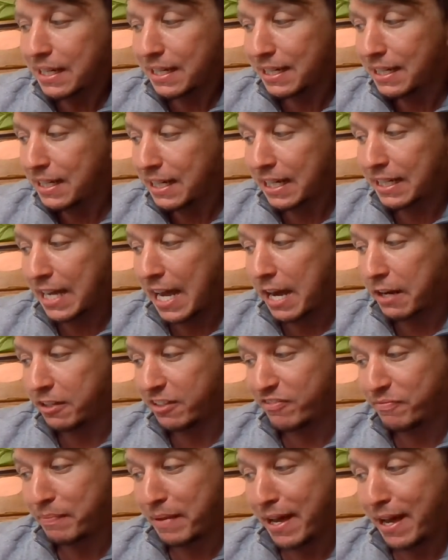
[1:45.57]
He got
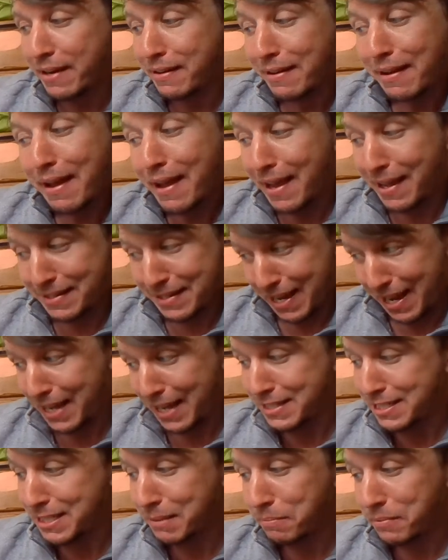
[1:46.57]
out of bed and
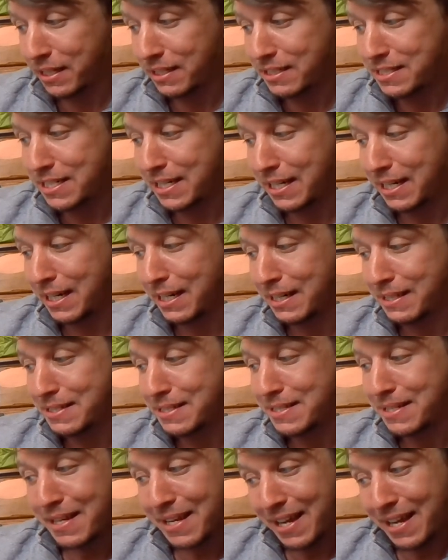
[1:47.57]
had something to
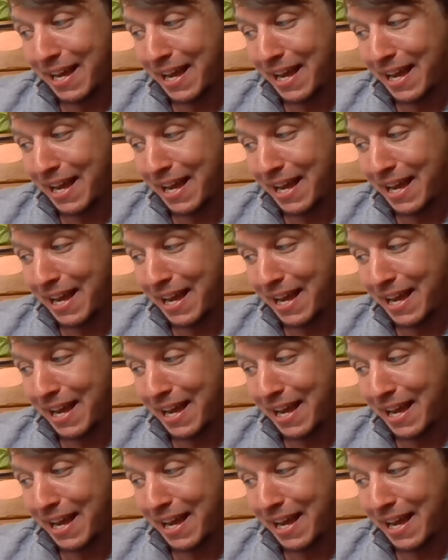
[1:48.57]
eat,